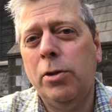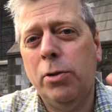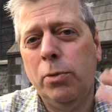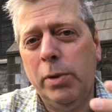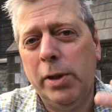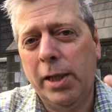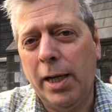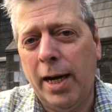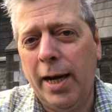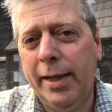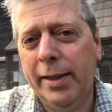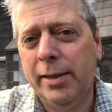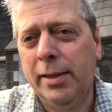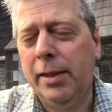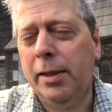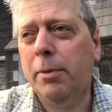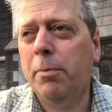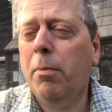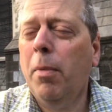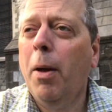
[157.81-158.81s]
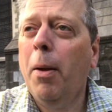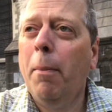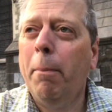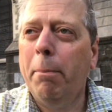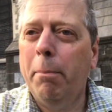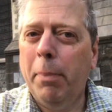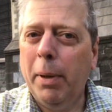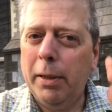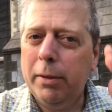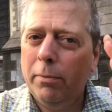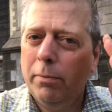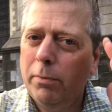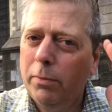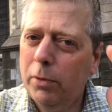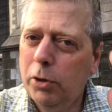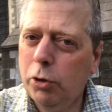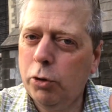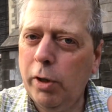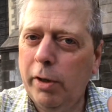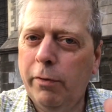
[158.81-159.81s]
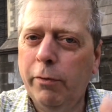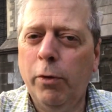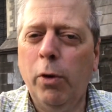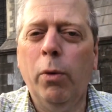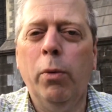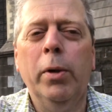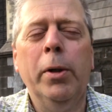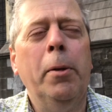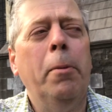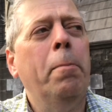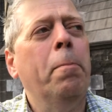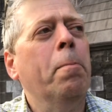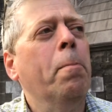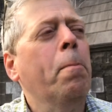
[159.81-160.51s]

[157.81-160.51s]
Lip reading: to do it kindly, but straightforward.